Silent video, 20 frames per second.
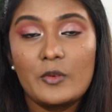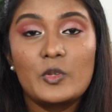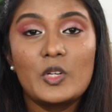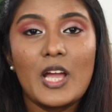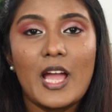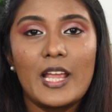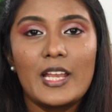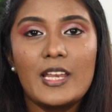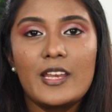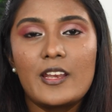I would
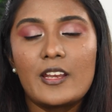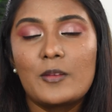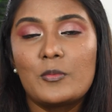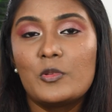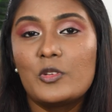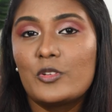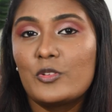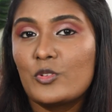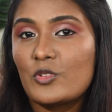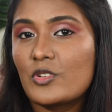highly
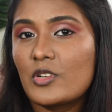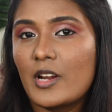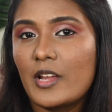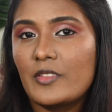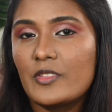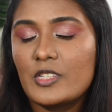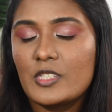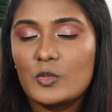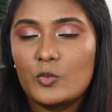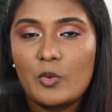recommend you to try
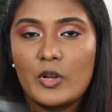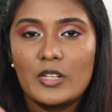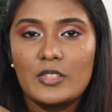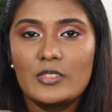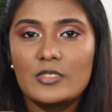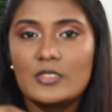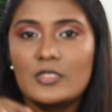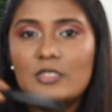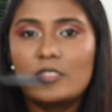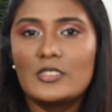this one.
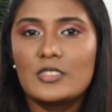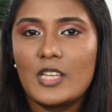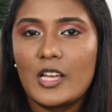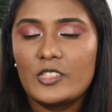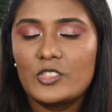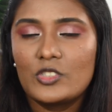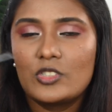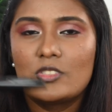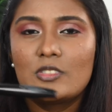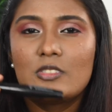This is
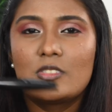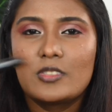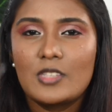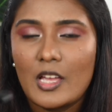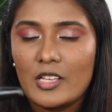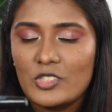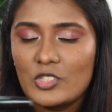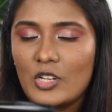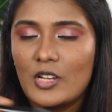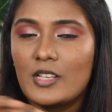such
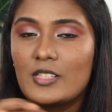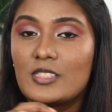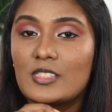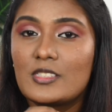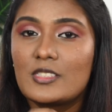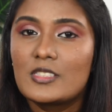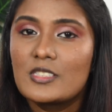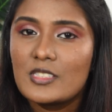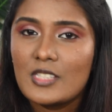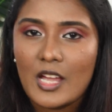a
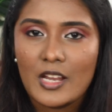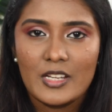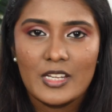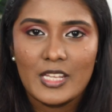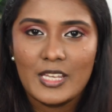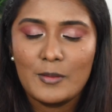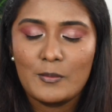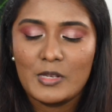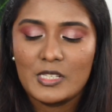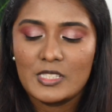stunning